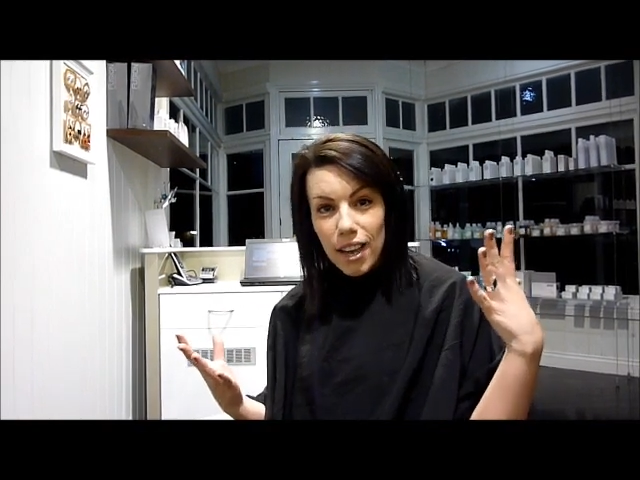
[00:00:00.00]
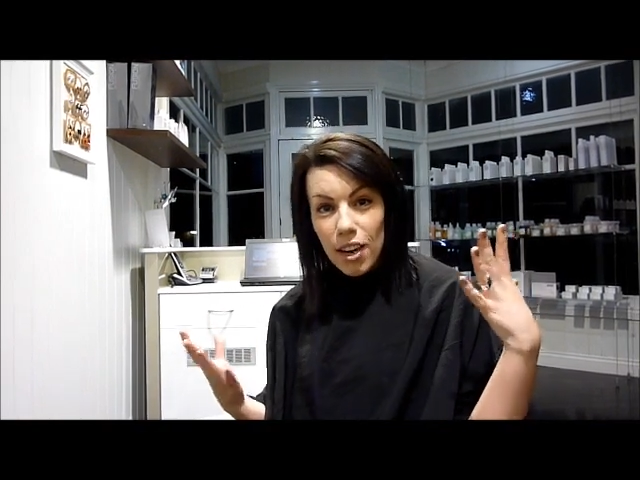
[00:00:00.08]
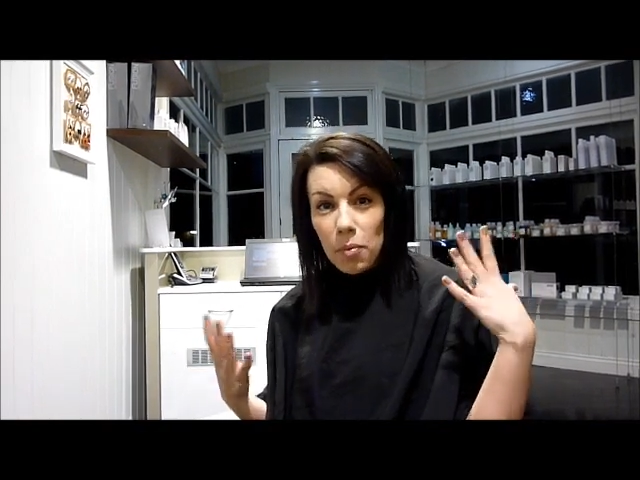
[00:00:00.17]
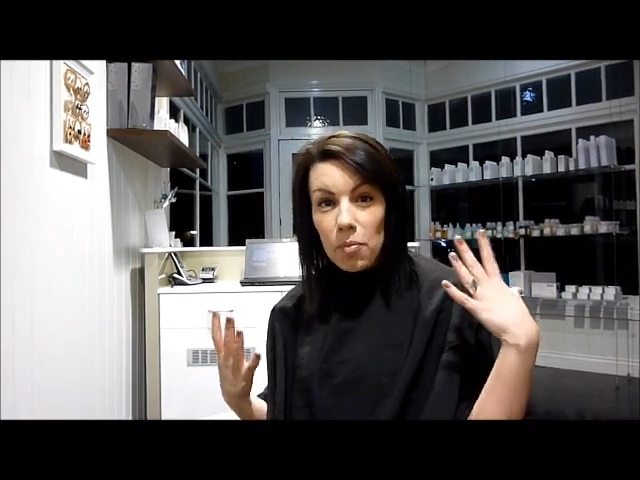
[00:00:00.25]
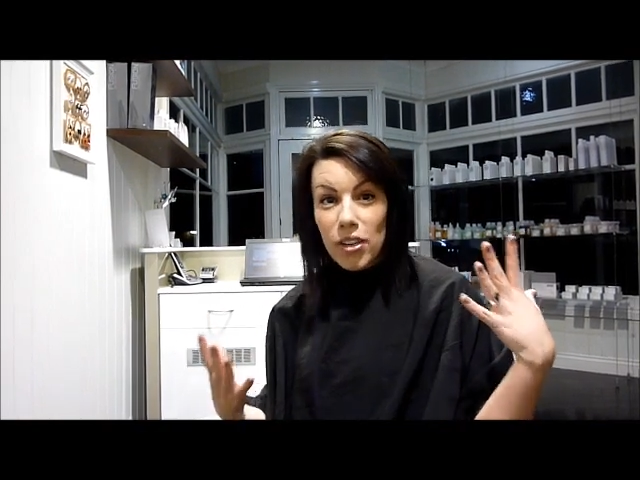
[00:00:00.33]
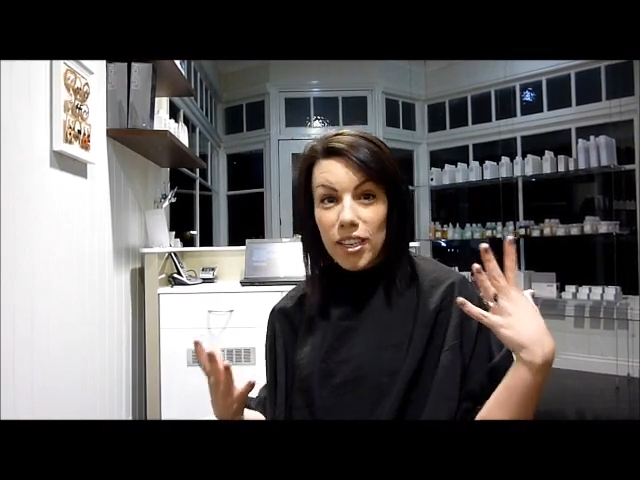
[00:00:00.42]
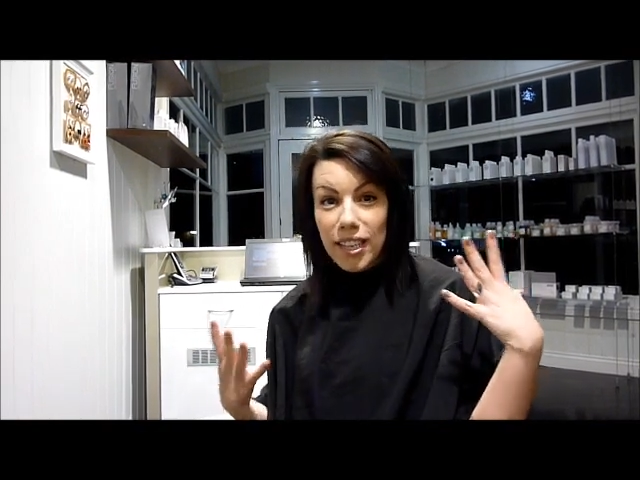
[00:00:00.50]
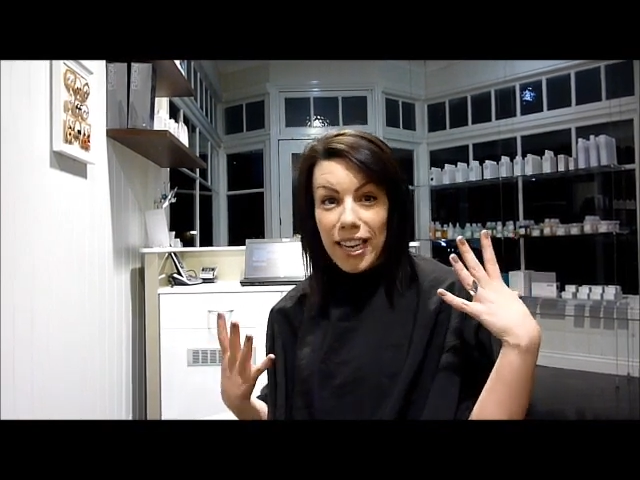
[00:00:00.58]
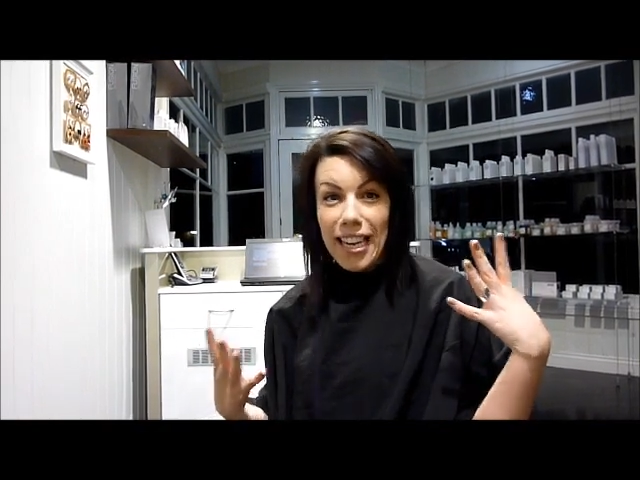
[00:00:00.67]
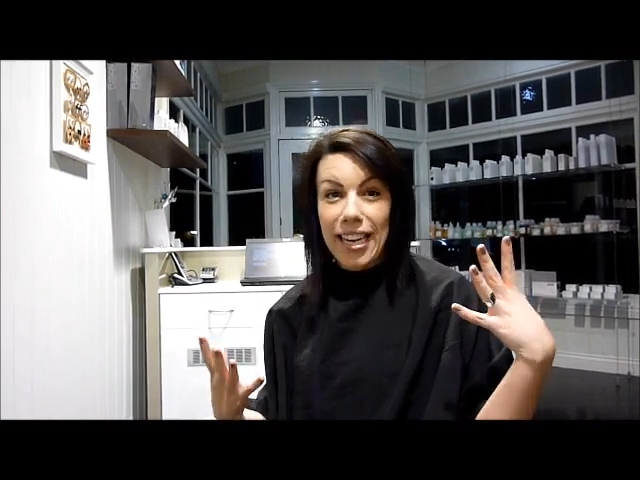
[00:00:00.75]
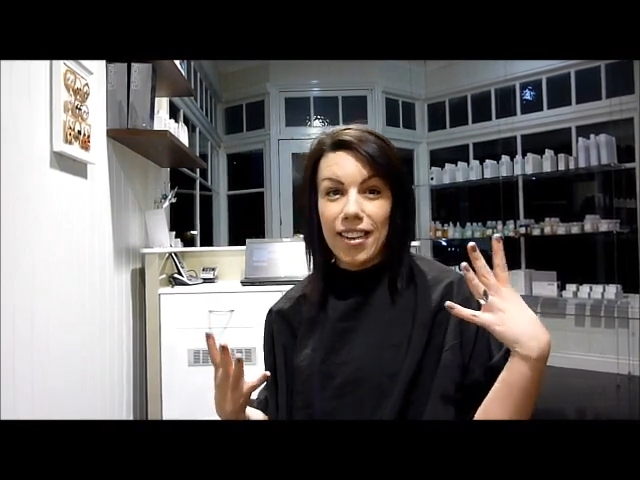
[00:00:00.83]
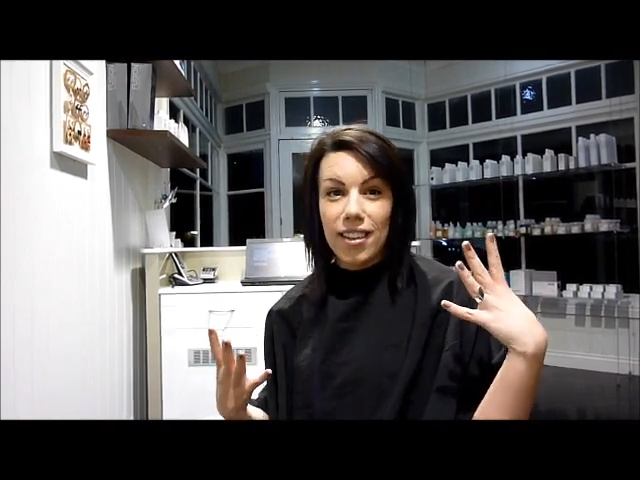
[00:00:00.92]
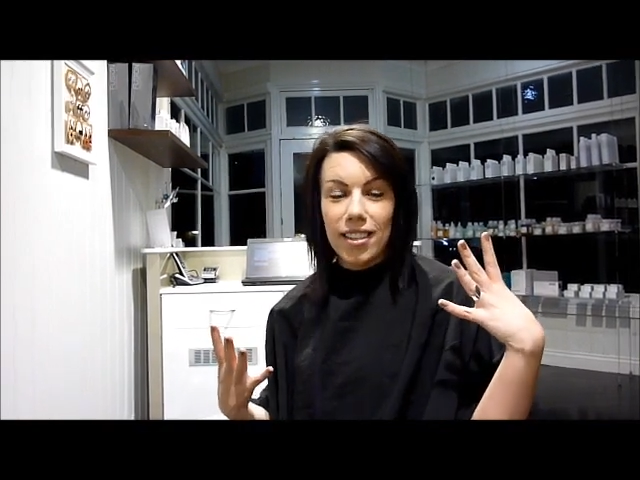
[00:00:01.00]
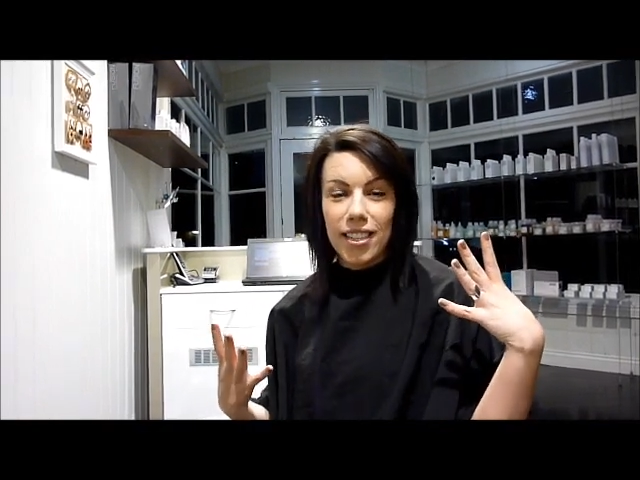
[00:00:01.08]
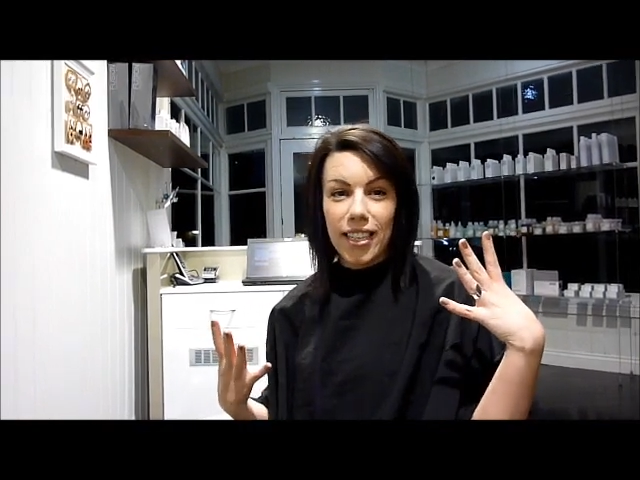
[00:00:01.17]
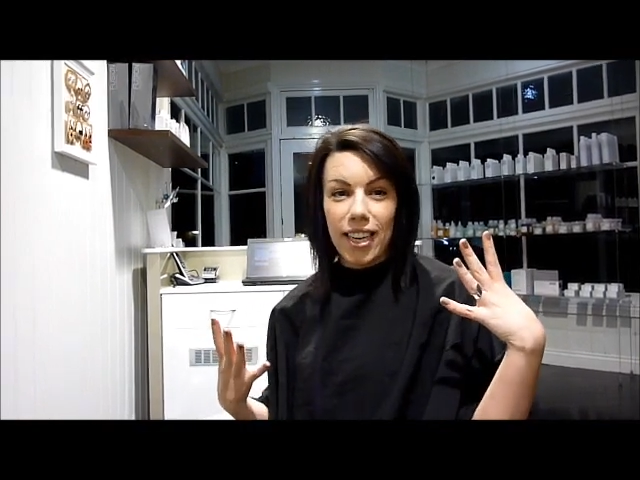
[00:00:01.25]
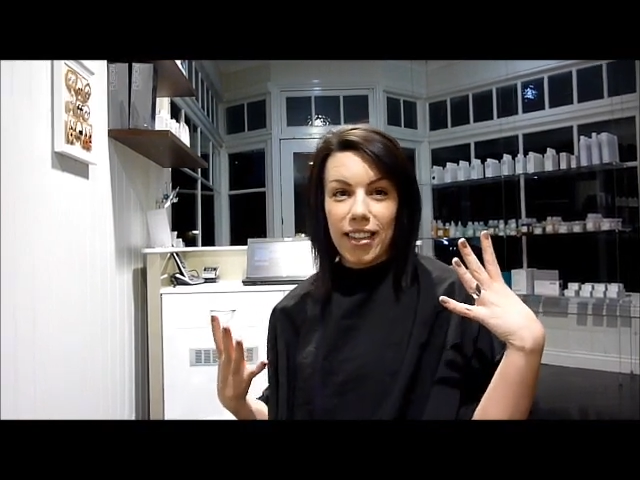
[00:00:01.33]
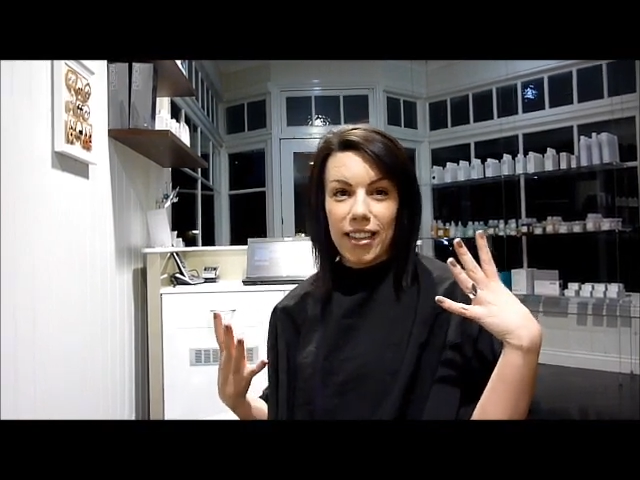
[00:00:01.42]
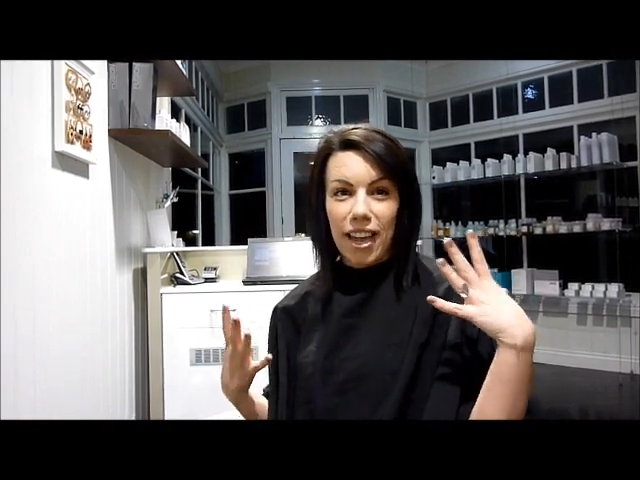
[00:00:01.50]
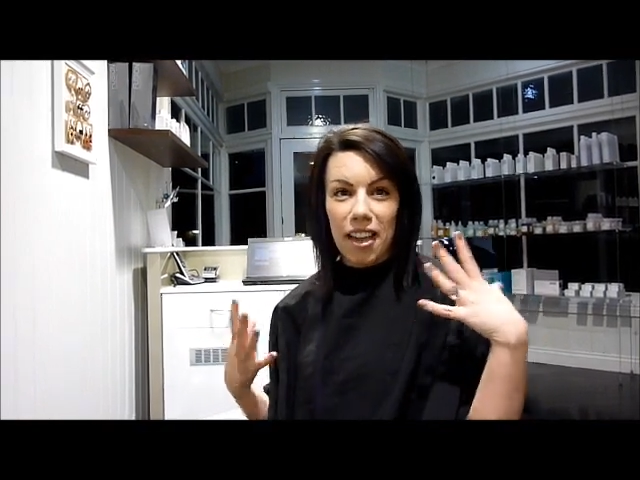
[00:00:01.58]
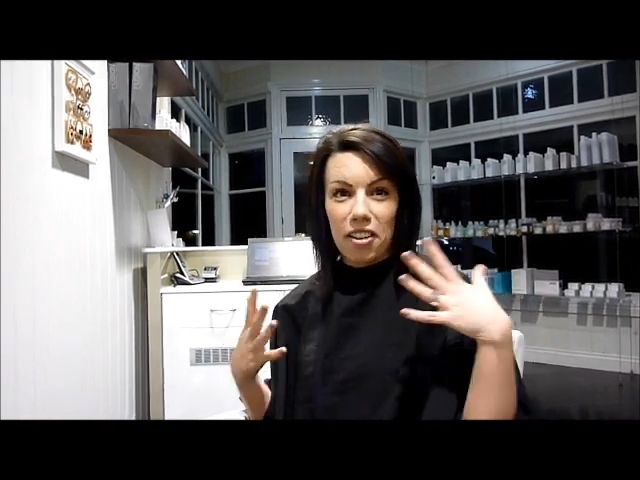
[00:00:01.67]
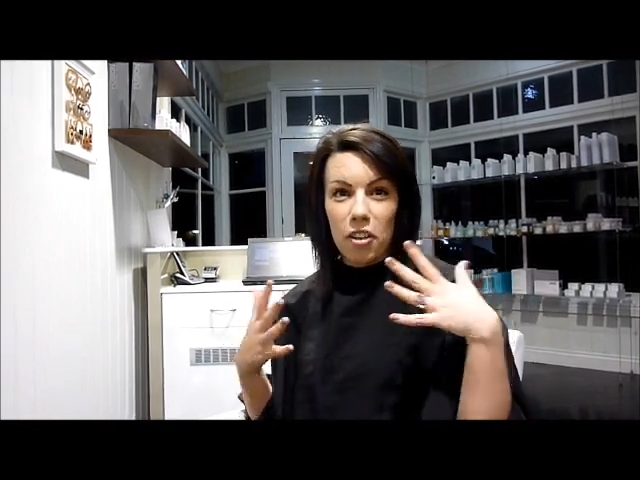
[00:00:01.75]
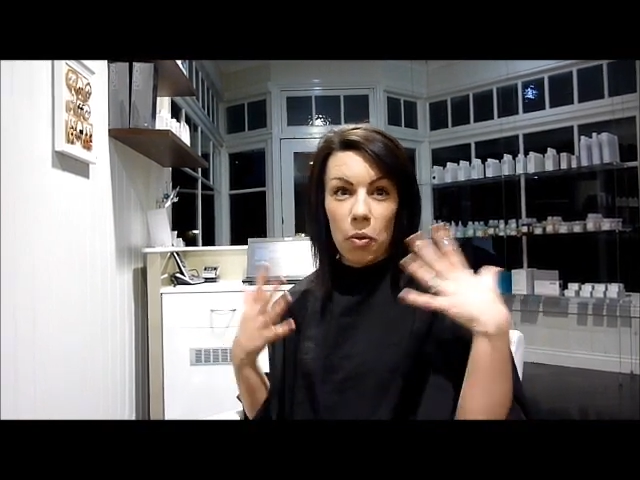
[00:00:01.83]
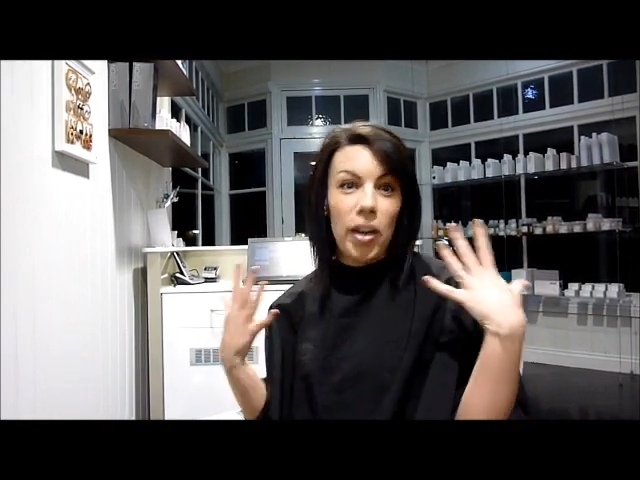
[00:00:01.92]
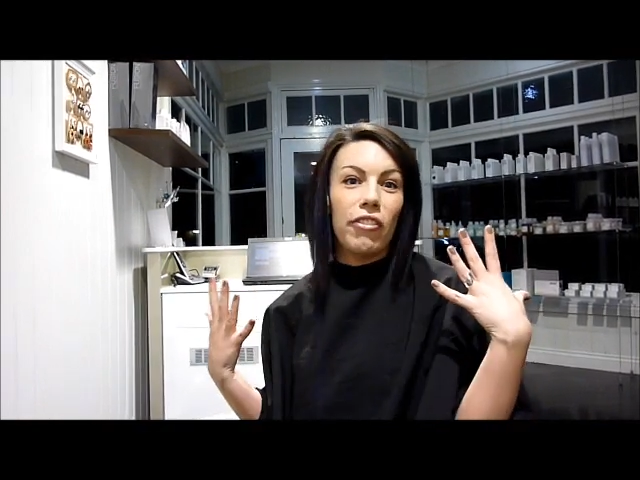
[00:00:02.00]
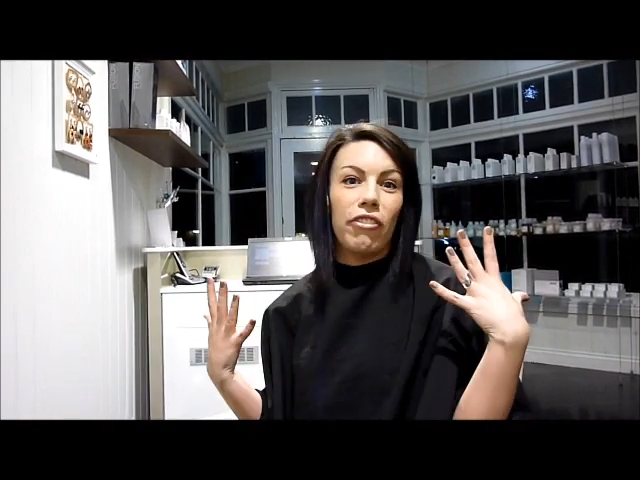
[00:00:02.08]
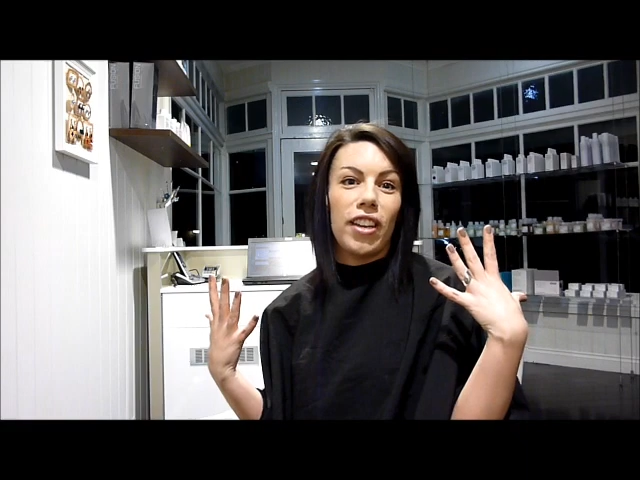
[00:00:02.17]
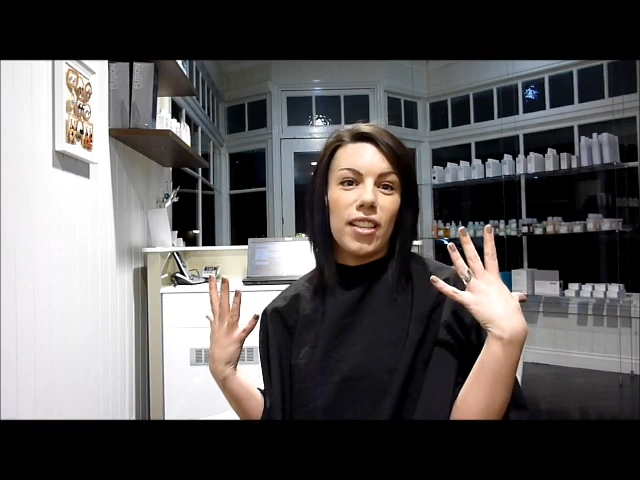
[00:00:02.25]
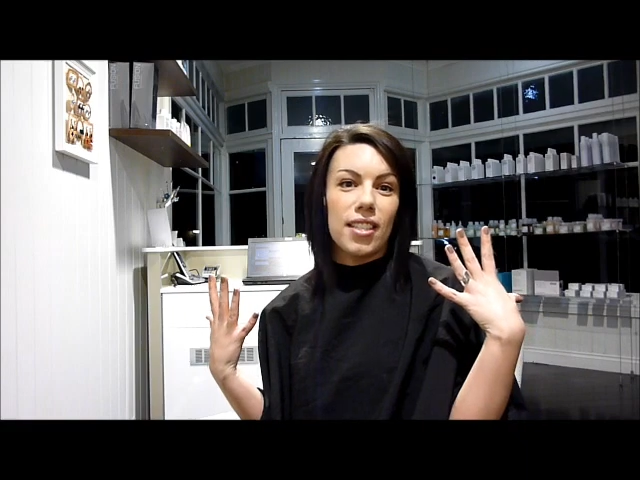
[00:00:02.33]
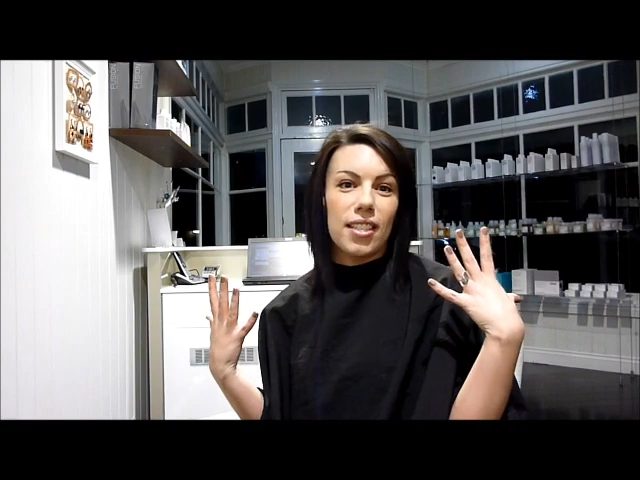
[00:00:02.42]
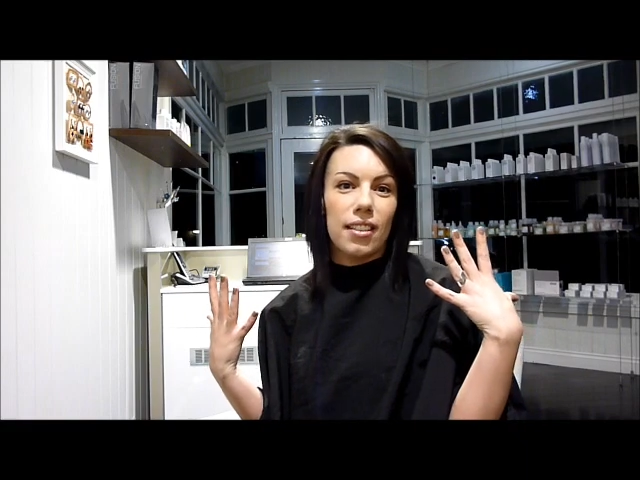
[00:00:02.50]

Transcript: and I'm really eager to get that quick fix